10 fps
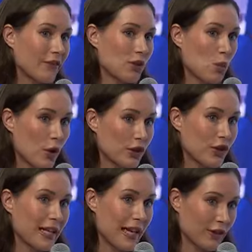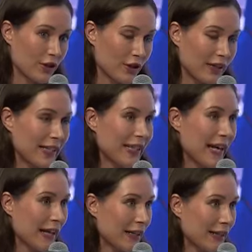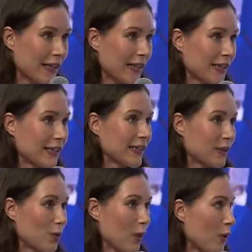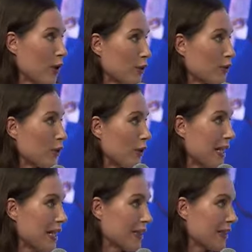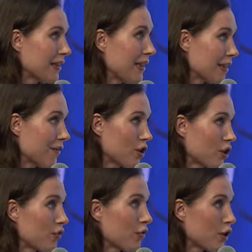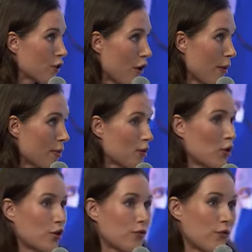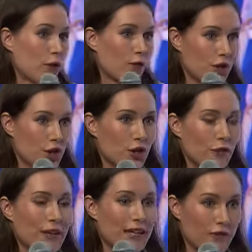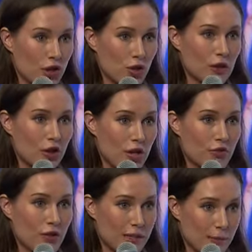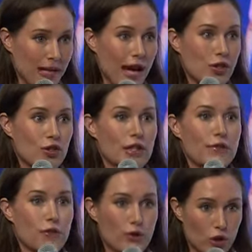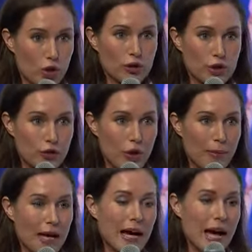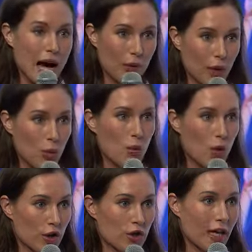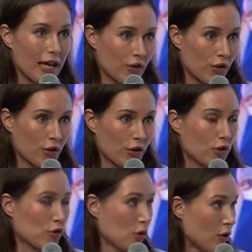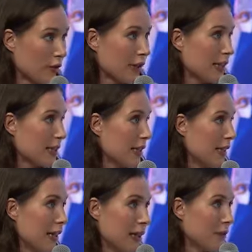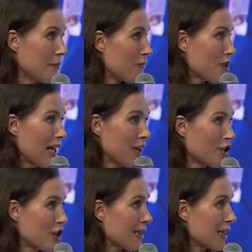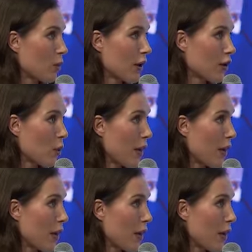have to work together. And I think what we also need is a vision for Europe, not for a vision of individual countries, but actually for the whole Europe. How can we work together to solve these challenges that we